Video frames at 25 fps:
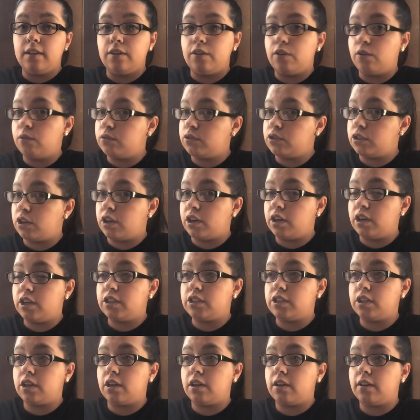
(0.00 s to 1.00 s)
no
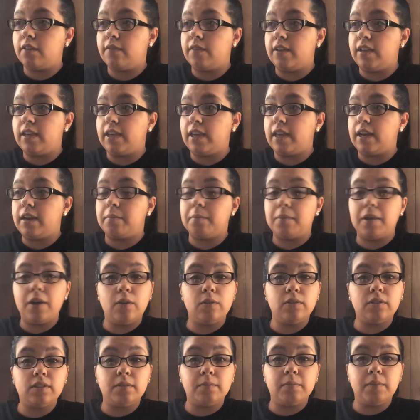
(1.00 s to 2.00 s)
charge of it getting
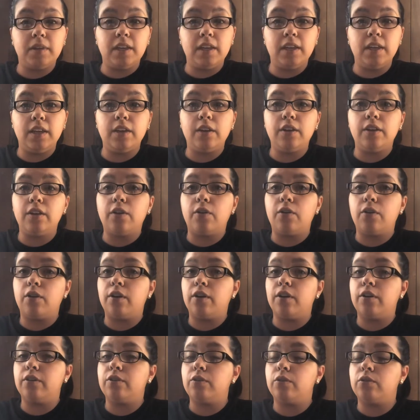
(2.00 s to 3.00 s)
mailed to me
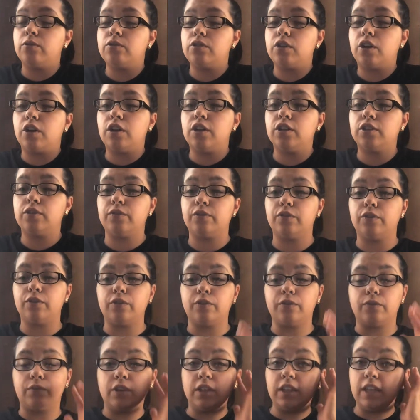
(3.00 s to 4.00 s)
or no charge
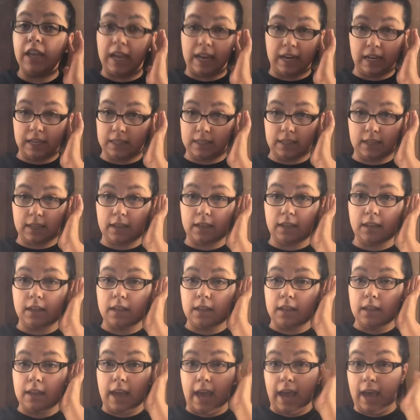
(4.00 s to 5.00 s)
for really anything
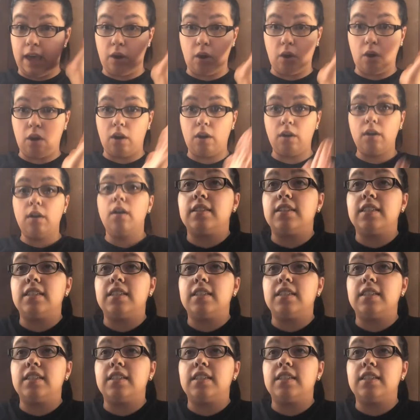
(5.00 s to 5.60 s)
at all.